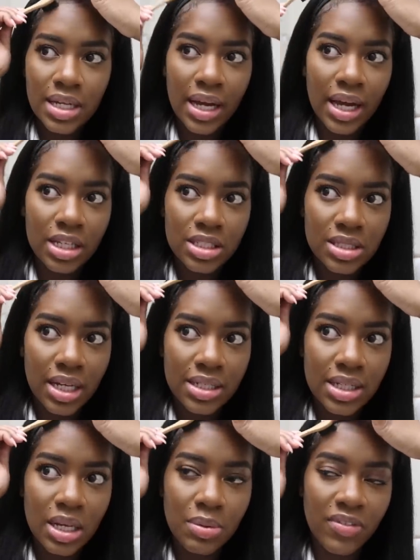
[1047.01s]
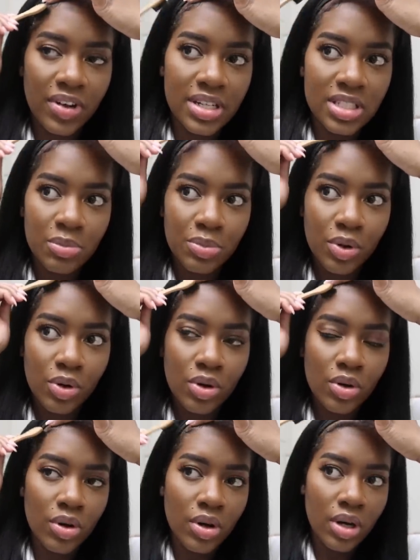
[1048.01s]
I kind of just like to keep it very
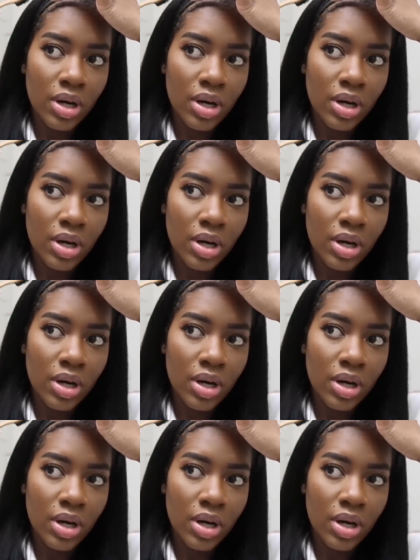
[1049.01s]
simple.